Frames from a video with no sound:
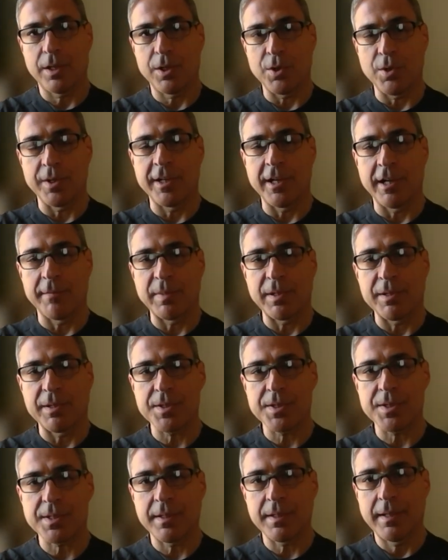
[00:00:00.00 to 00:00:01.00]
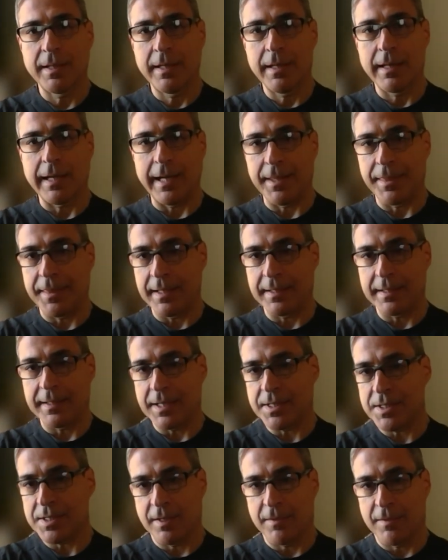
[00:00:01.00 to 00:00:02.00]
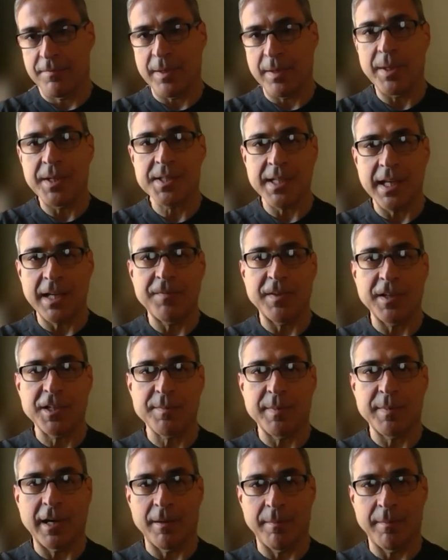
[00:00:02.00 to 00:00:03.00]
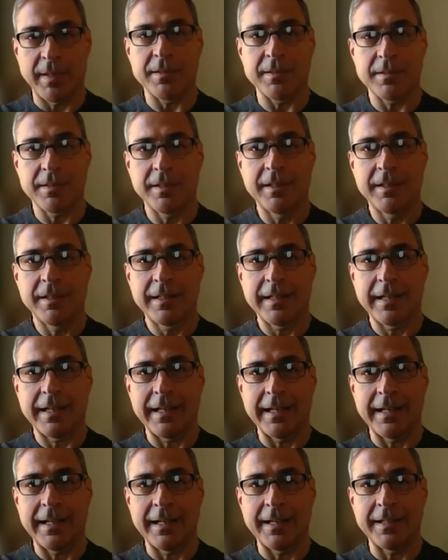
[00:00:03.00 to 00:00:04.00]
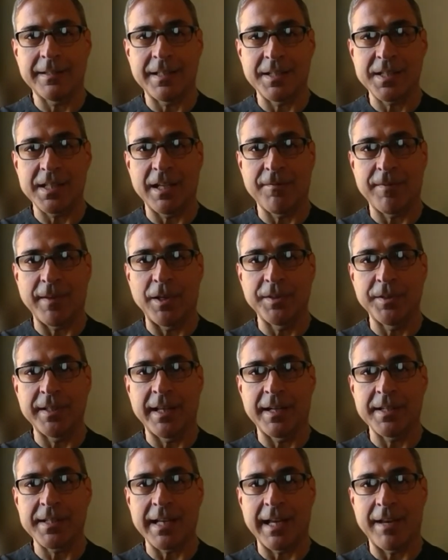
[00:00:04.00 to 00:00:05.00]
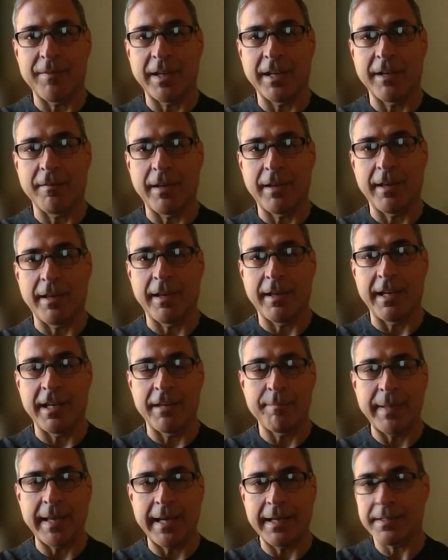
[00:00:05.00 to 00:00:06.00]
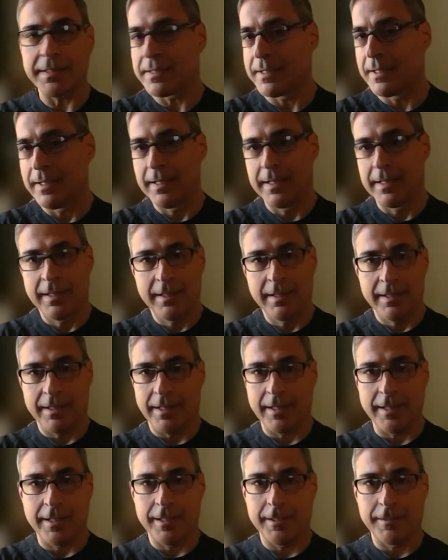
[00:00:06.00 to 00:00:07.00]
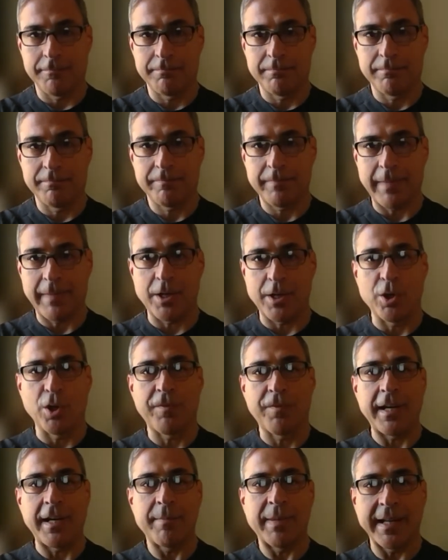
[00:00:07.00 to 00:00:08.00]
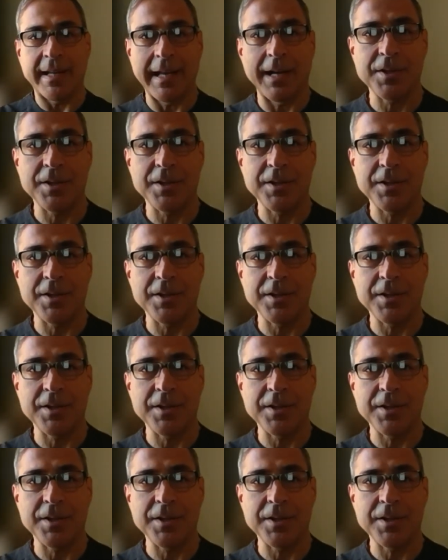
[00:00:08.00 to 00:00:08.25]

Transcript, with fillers: your numbers, I think that's a very safe experiment uh, to see if L D N is having a, a, an impact. Um, I don't know if anybody